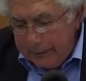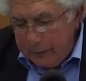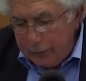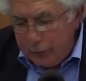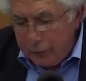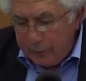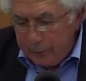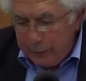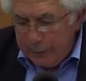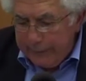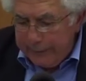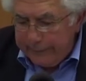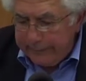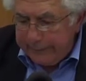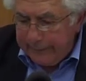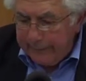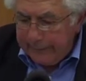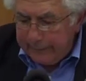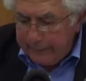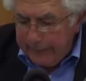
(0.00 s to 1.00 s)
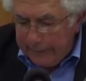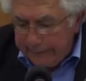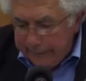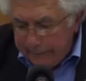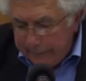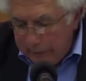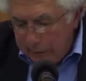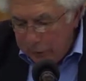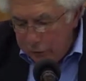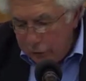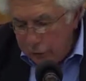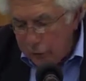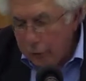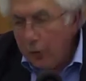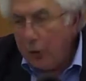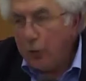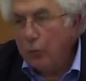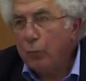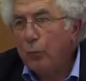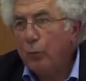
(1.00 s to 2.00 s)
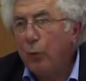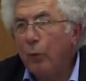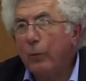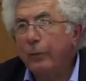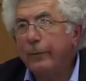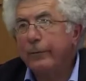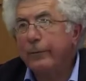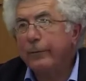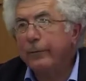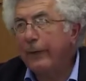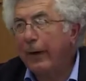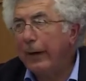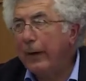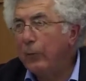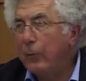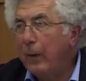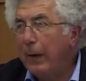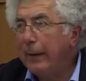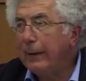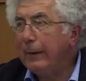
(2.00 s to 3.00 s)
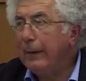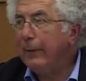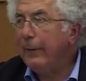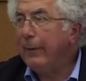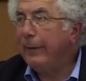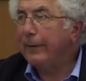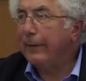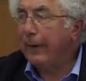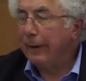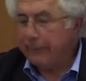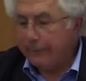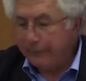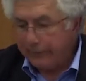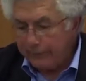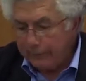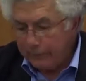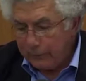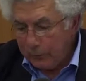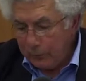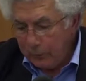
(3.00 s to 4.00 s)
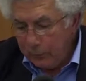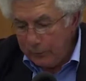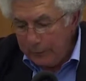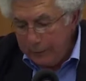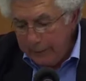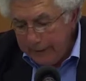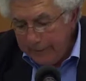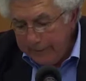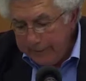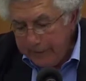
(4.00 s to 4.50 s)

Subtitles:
Jabotinsky's message was very widely misunderstood,